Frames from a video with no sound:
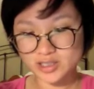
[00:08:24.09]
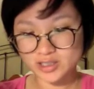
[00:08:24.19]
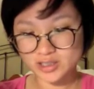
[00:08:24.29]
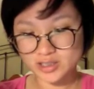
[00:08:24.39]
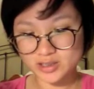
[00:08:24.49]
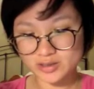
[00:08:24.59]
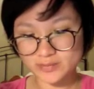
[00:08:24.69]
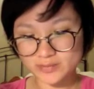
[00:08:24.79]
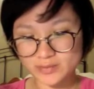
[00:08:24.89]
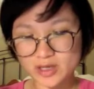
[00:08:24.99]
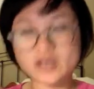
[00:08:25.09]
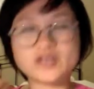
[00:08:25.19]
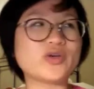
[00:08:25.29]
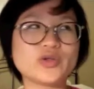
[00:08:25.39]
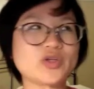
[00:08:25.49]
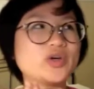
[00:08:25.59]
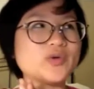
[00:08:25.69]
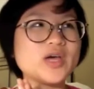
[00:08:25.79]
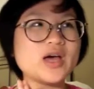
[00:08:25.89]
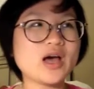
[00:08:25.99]
No.
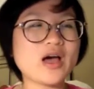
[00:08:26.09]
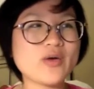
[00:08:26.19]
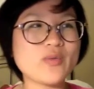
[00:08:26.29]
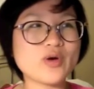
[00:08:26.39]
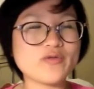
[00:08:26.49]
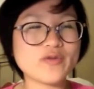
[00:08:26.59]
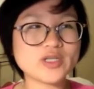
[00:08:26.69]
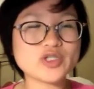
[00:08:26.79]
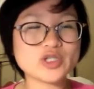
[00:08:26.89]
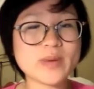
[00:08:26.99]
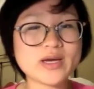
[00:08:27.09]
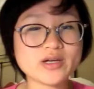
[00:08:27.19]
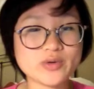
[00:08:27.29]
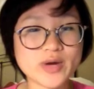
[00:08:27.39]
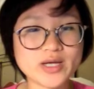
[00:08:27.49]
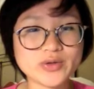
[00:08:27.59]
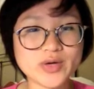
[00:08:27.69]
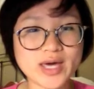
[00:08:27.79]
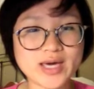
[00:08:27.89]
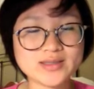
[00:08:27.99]
I will finish my
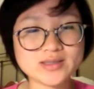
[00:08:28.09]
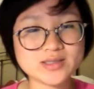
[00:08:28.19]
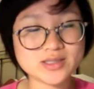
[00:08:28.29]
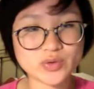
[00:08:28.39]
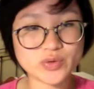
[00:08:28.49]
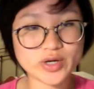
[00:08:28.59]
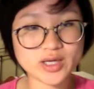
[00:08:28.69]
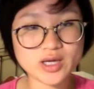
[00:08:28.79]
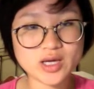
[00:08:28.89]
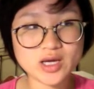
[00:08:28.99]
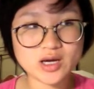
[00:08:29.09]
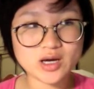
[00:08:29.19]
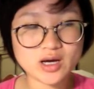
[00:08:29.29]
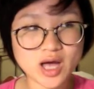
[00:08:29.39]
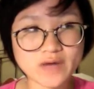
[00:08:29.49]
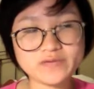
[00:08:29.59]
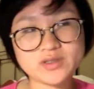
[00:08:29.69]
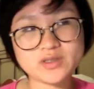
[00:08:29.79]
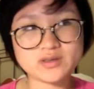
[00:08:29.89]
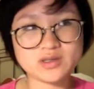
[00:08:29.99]
graduate degree
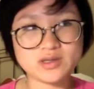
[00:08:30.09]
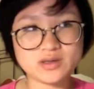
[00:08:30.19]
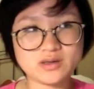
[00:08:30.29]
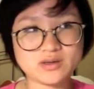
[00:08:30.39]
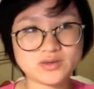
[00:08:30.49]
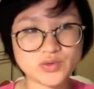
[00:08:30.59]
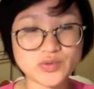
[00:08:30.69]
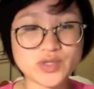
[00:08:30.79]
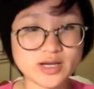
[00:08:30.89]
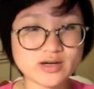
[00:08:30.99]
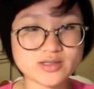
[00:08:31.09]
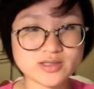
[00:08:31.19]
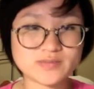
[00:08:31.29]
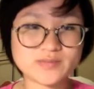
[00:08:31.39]
after 2 years.